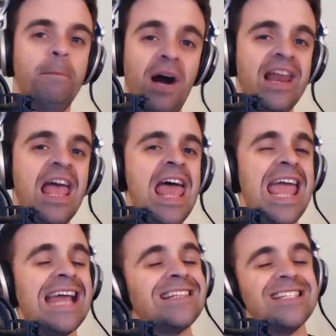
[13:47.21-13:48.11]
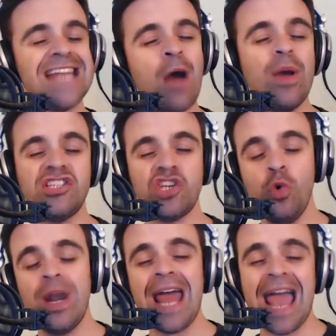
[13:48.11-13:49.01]
But it's now at
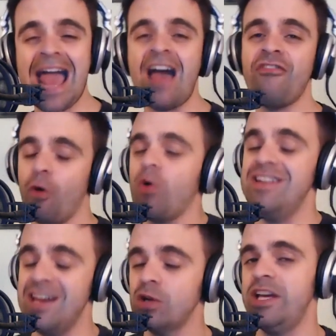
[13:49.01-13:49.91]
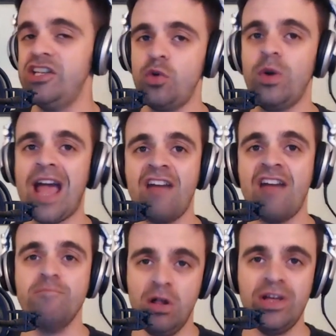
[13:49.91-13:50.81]
$2.5 or nearly $2.5
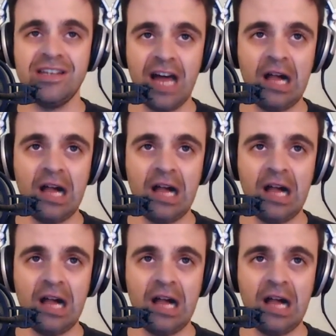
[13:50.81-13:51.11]
million.